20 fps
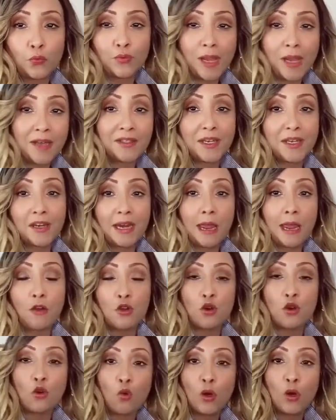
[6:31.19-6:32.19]
That's the
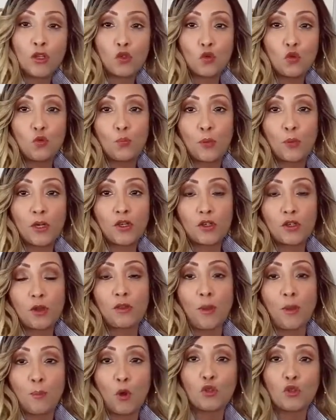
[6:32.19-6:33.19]
account you're going to push
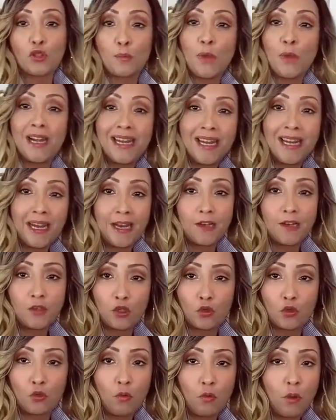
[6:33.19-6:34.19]
the most money
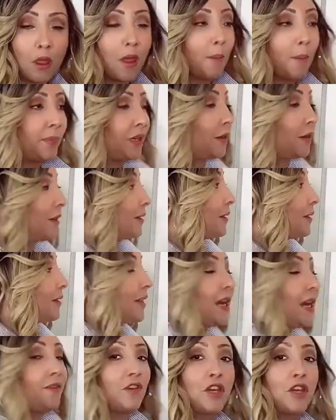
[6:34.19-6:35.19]
into because it's
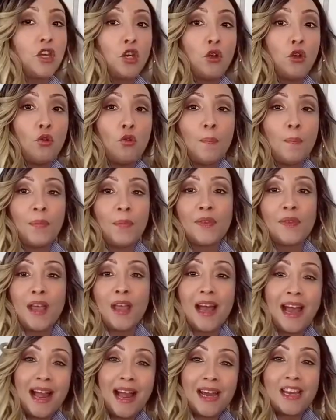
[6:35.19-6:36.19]
giving you the
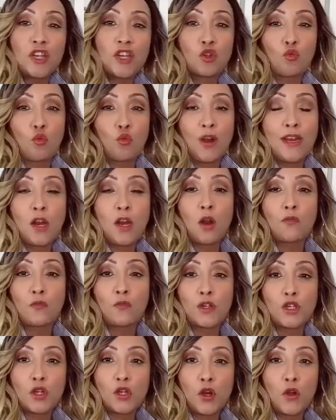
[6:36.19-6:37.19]
highest rate of
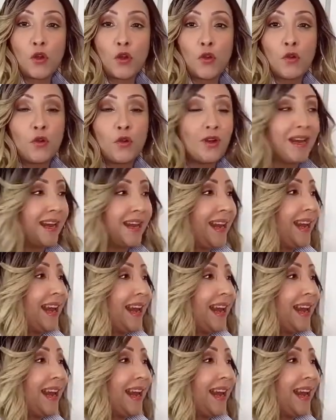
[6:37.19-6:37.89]
return